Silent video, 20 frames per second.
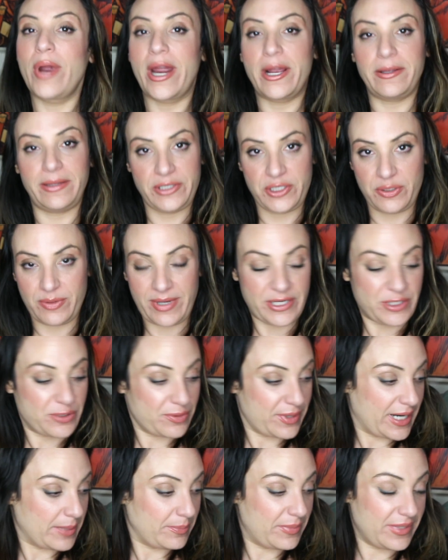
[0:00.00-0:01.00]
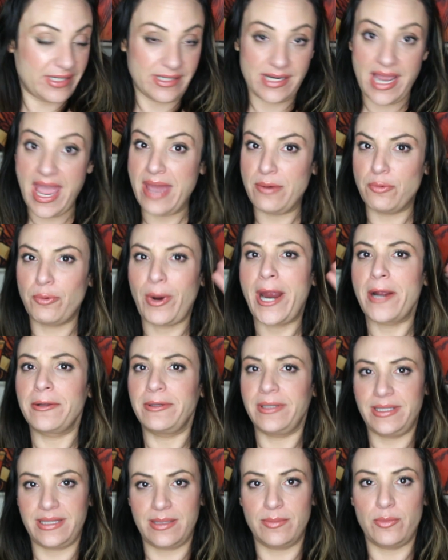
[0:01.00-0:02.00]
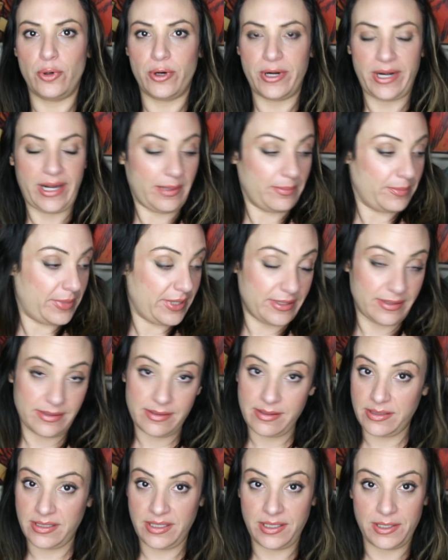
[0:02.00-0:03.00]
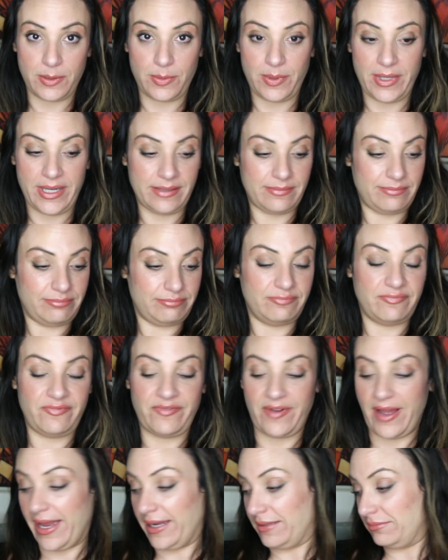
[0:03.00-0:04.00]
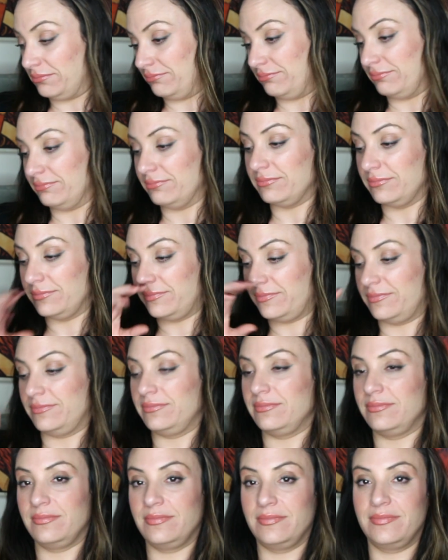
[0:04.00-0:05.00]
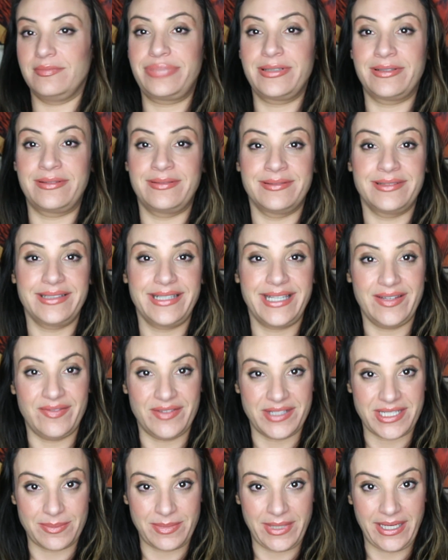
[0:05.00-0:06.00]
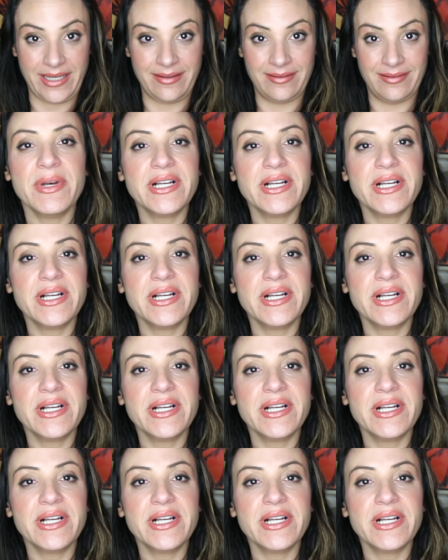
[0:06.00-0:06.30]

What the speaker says: Rarely do I drink, and rarely in the morning. But you know what? Fine. Give it to me.